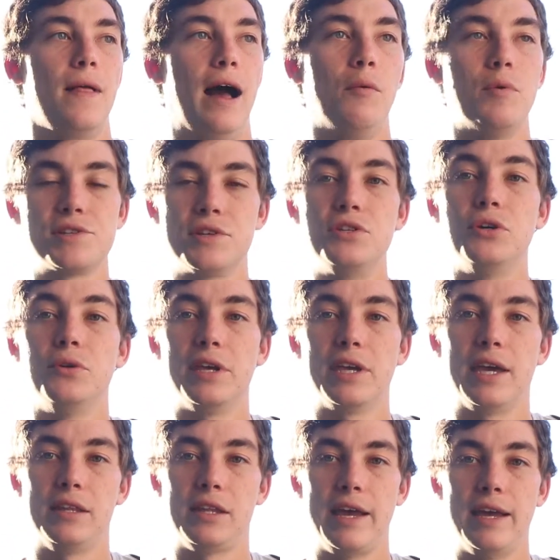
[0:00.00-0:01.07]
I wasn't doing
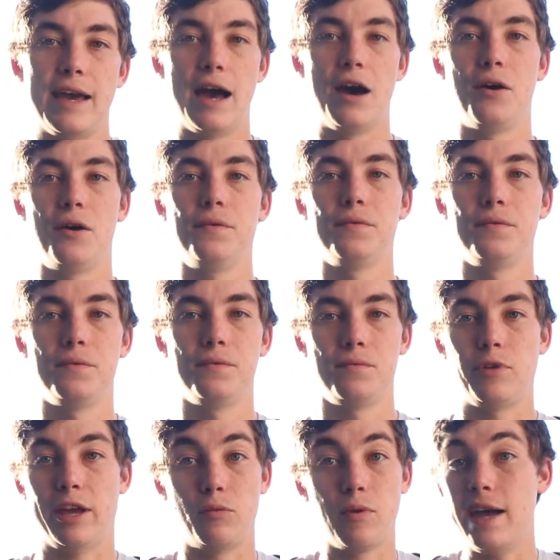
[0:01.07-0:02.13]
it like how,
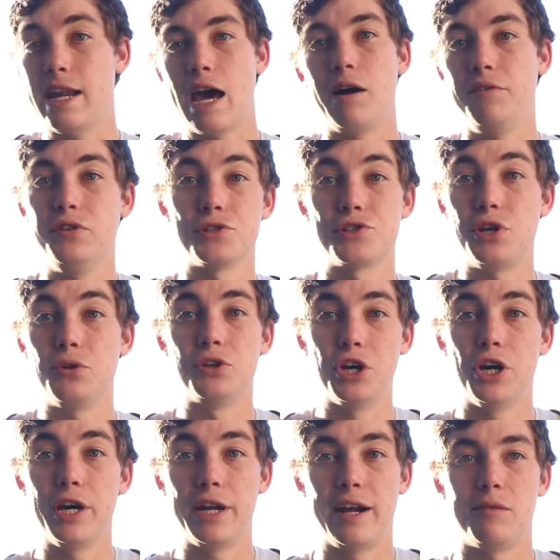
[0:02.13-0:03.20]
like, right now I feel so
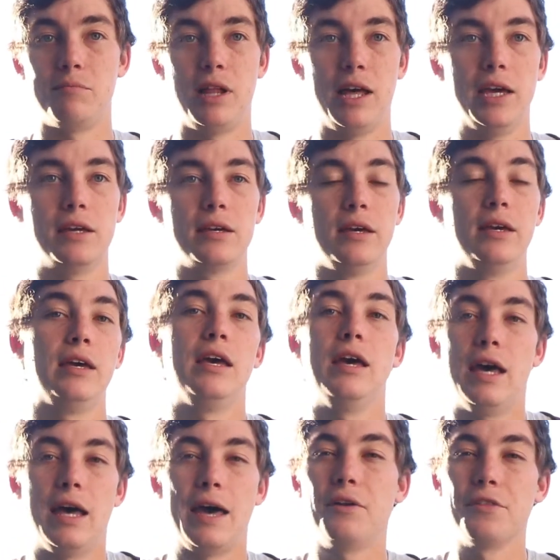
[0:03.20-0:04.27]
good, and I'm like,
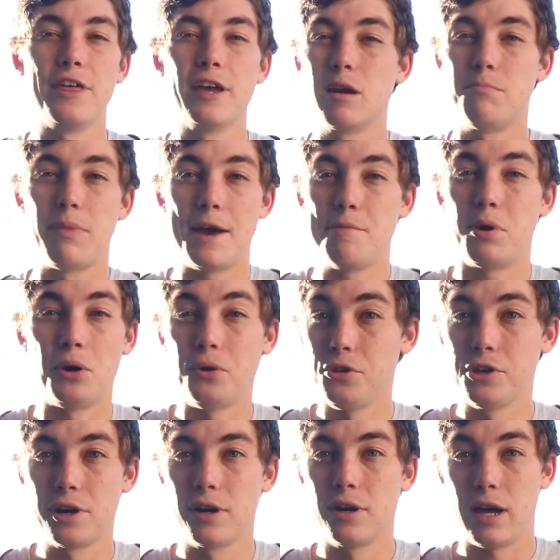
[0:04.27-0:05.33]
I don't think I'm
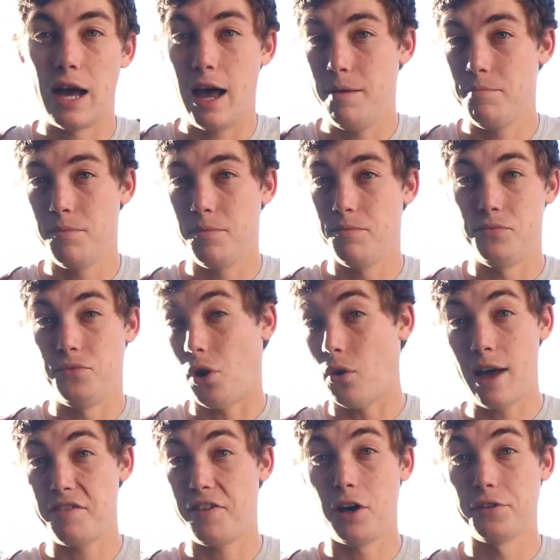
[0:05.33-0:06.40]
bipolar.
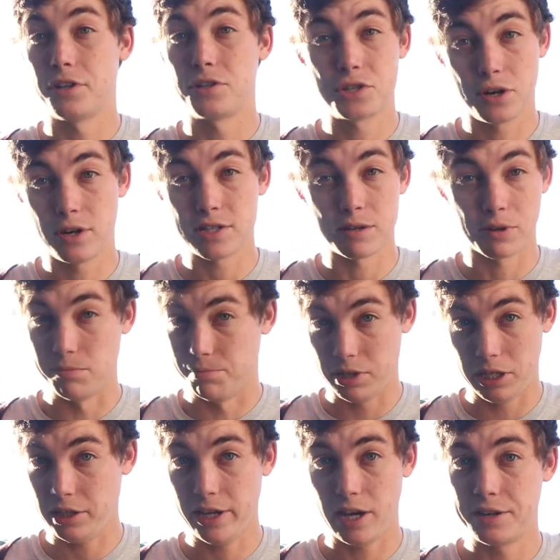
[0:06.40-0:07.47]
Don't have health insurance. I'm
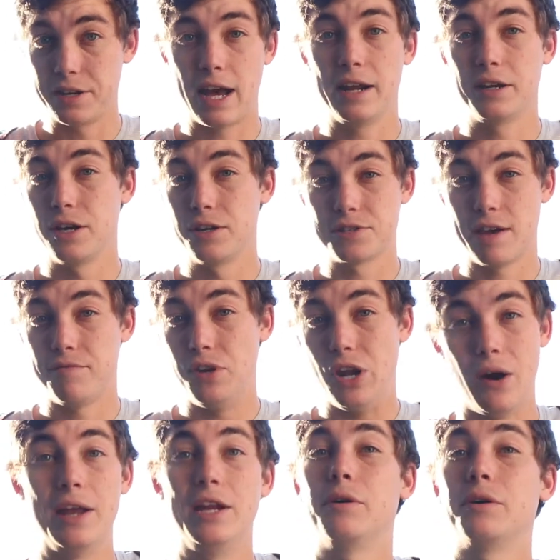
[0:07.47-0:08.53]
completely undiagnosed. I have
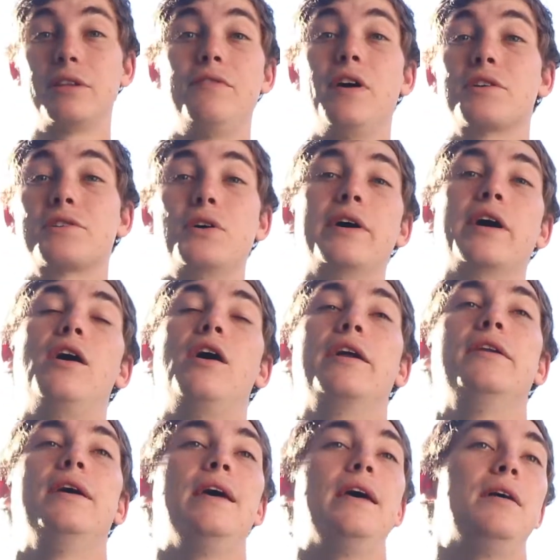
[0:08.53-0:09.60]
no idea what the fuck's going
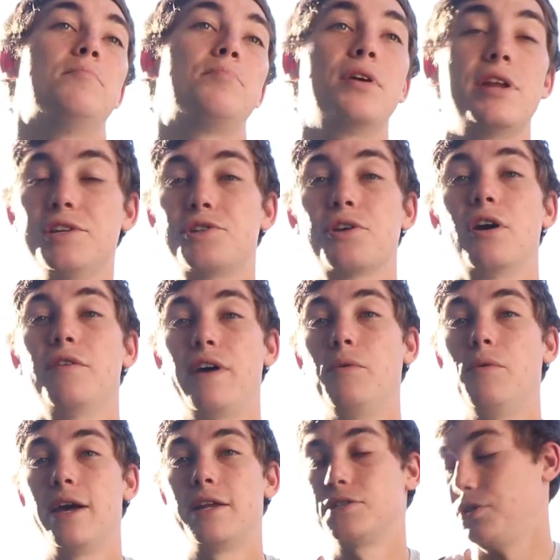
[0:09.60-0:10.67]
on. Pretty sure if I
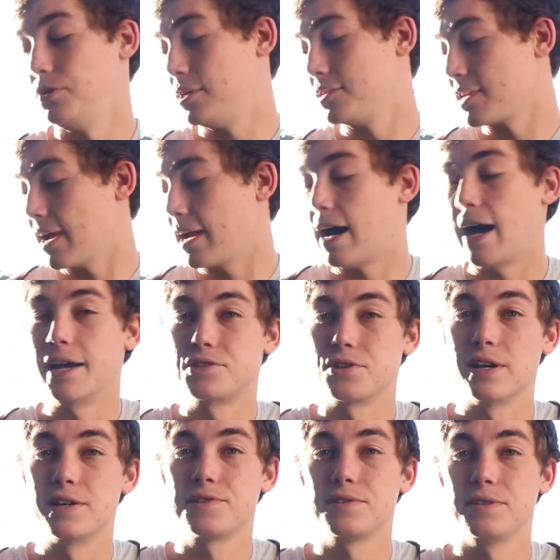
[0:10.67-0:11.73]
went to a
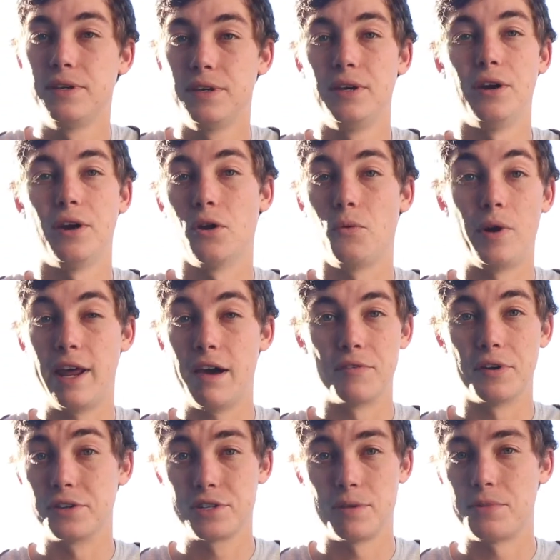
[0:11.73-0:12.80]
psychiatrist or
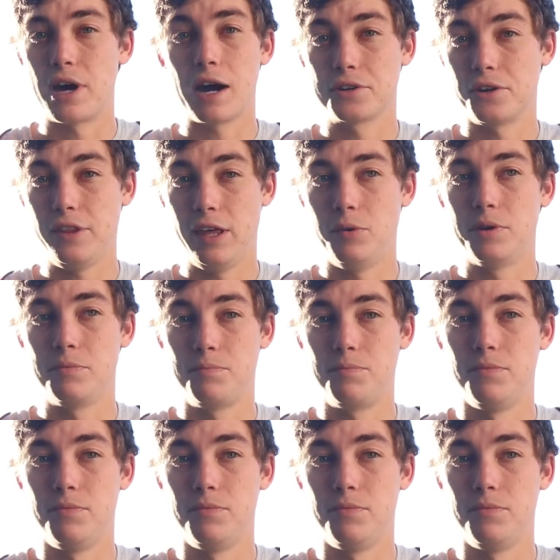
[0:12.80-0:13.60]
whatever, some doctor, they would